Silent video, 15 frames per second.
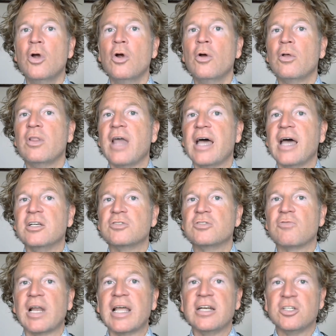that is
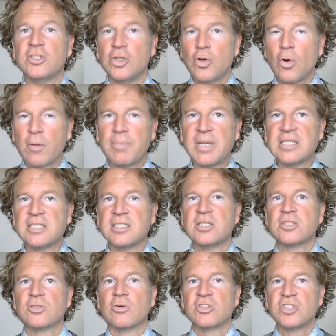related to your business or a